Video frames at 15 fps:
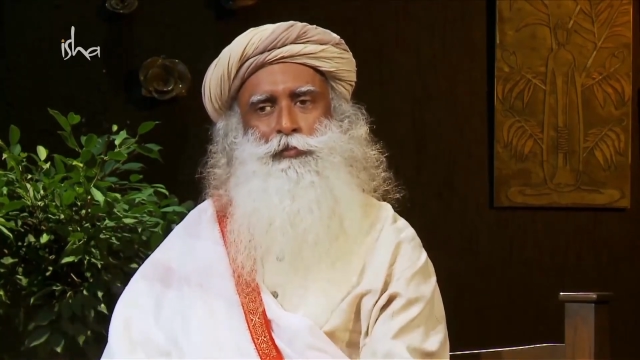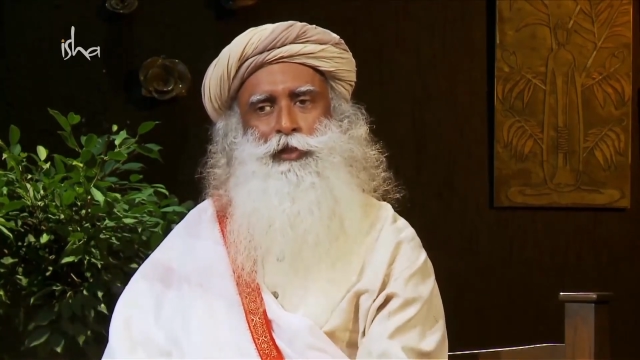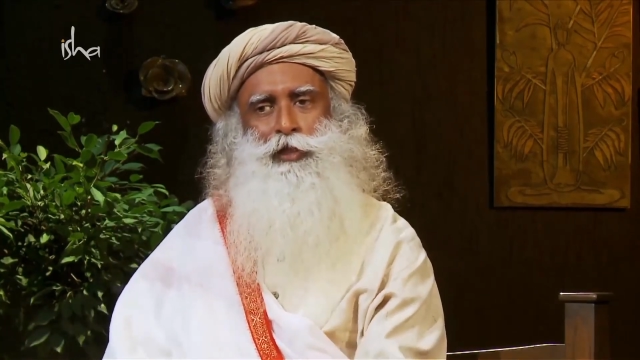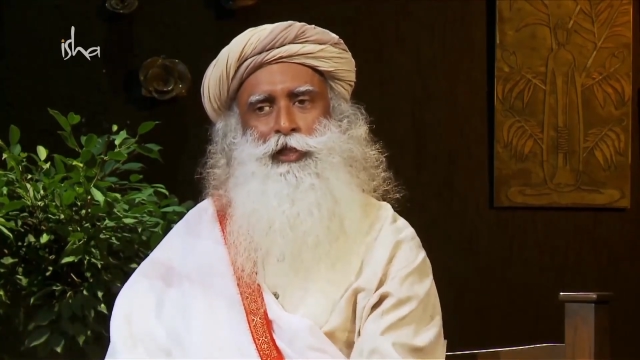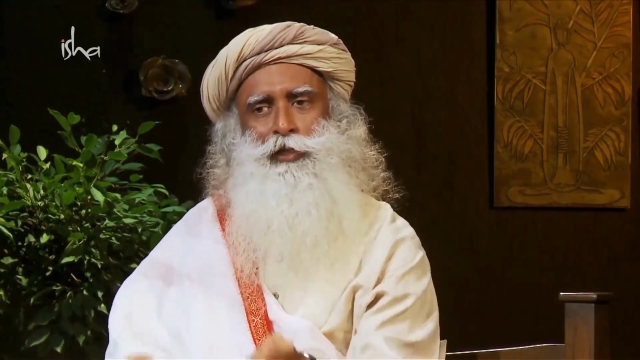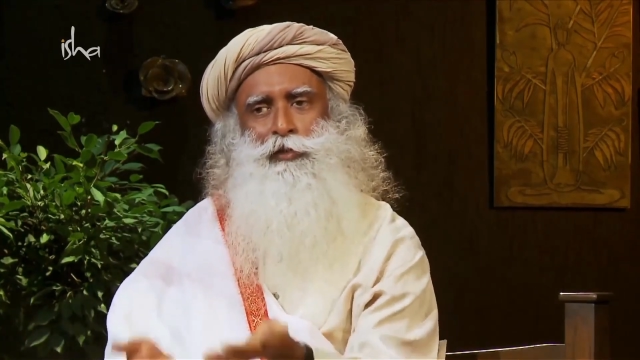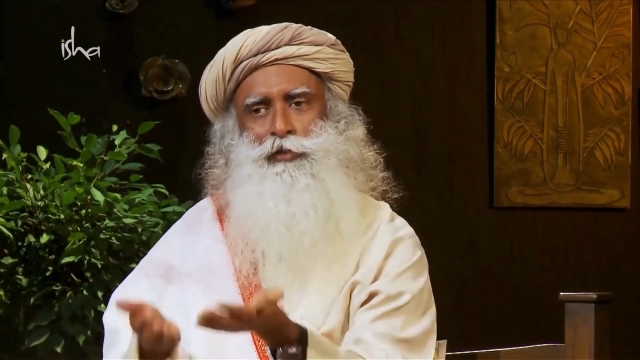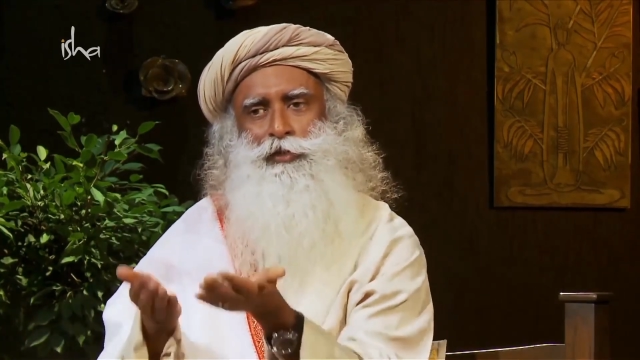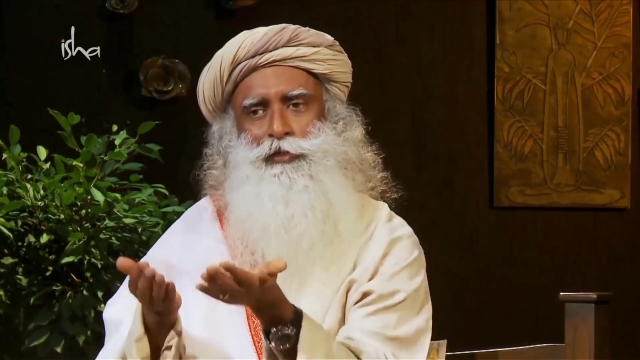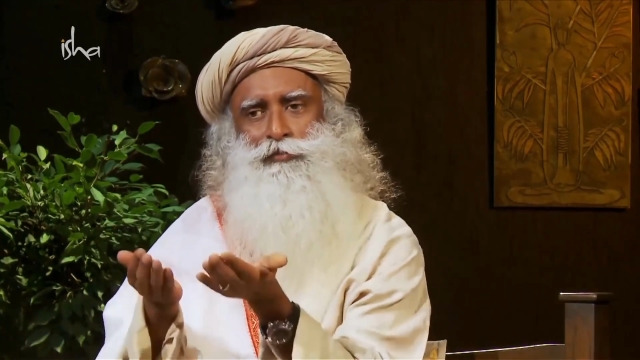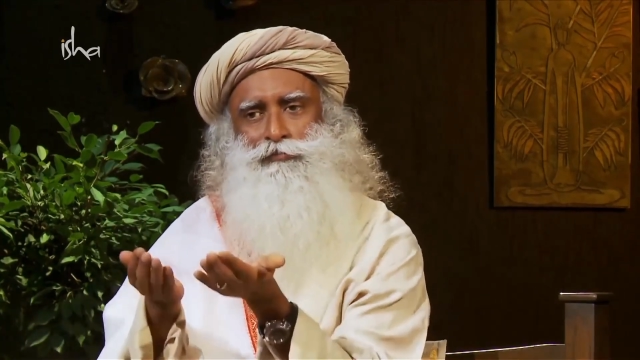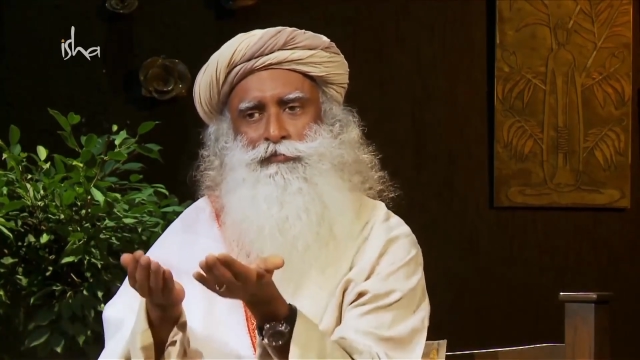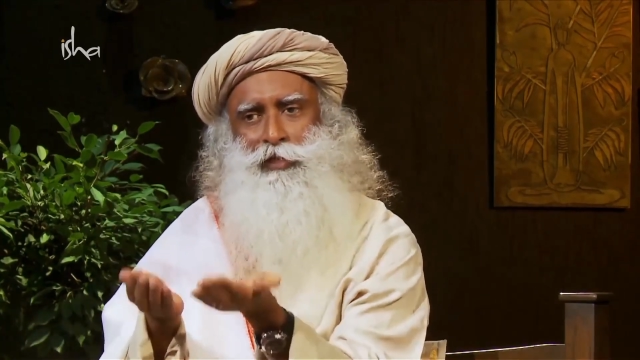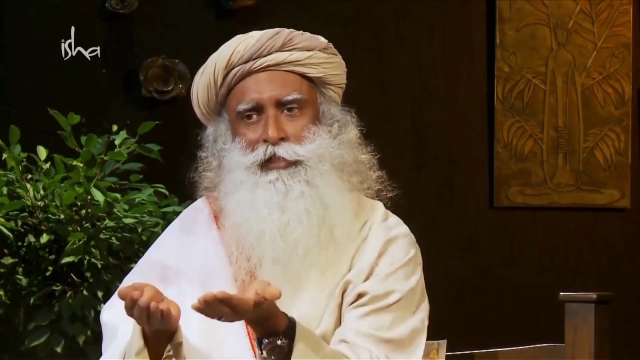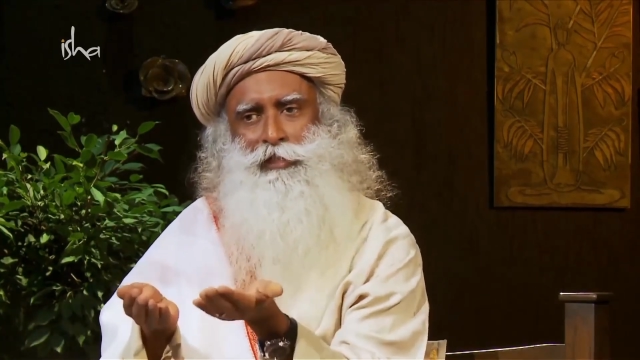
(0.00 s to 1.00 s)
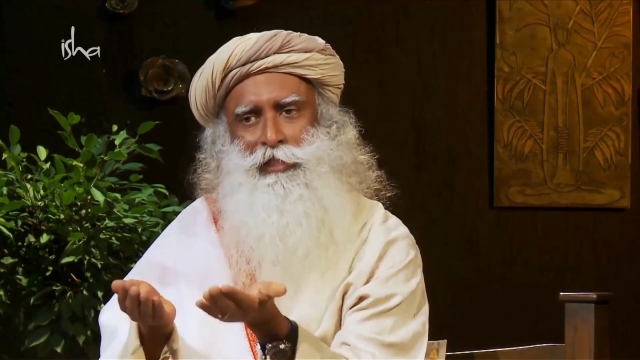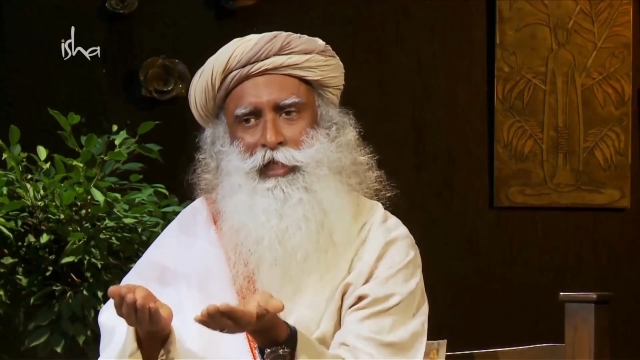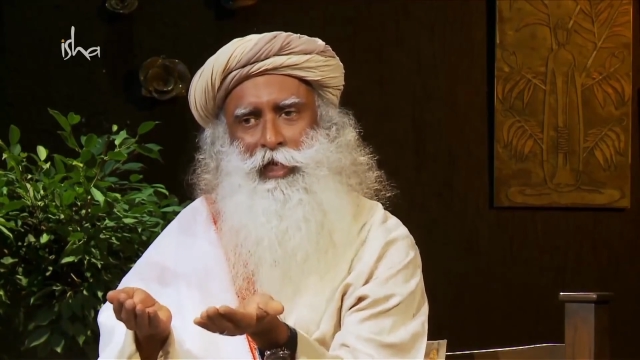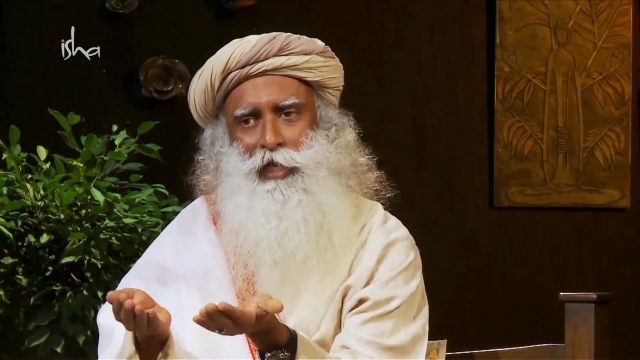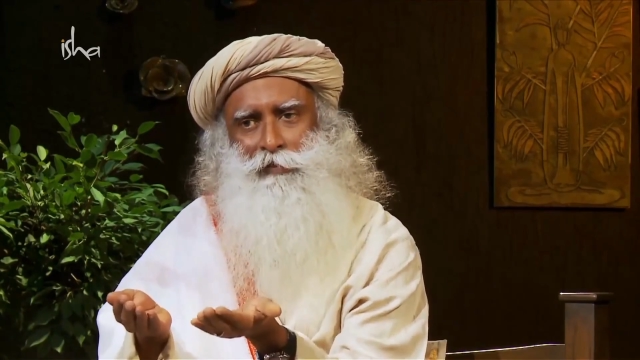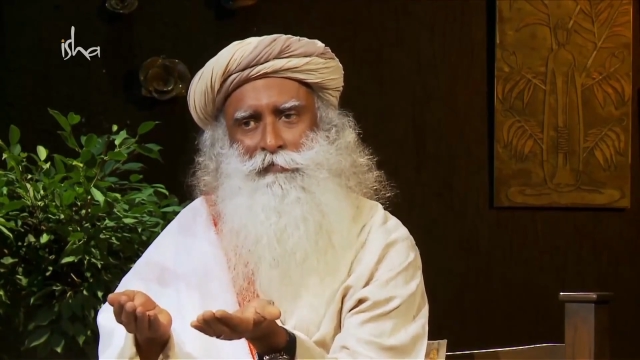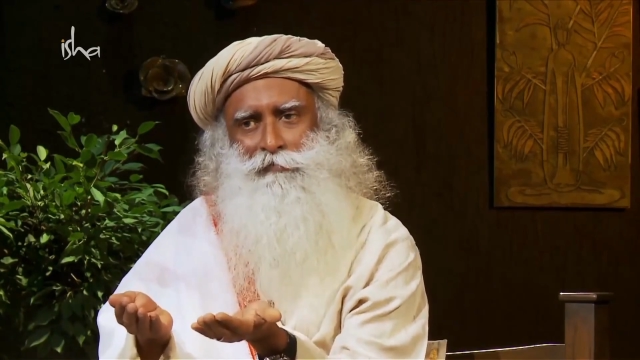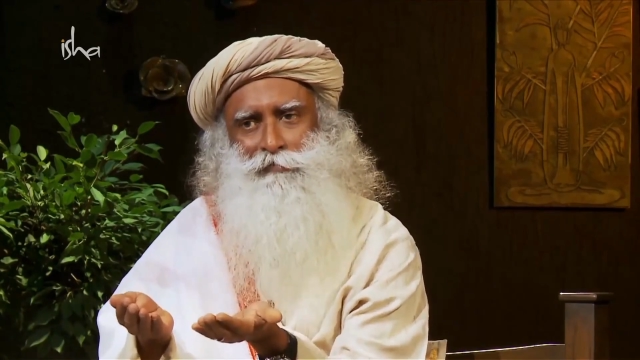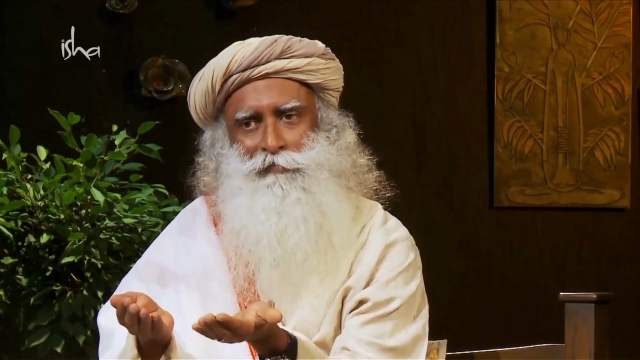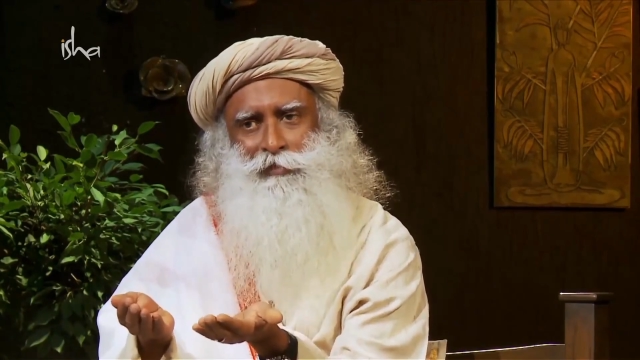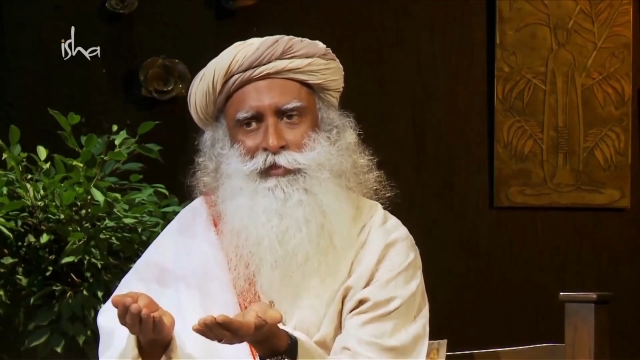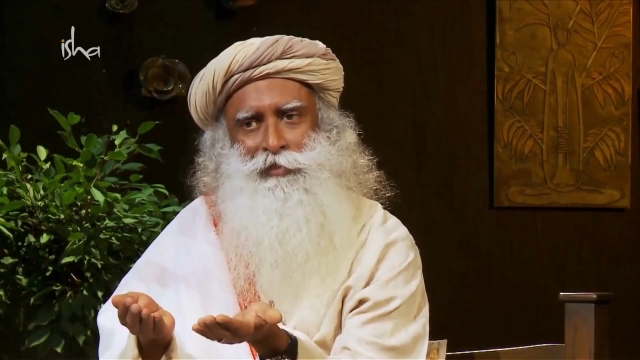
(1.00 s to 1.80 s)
bring into this fresh life,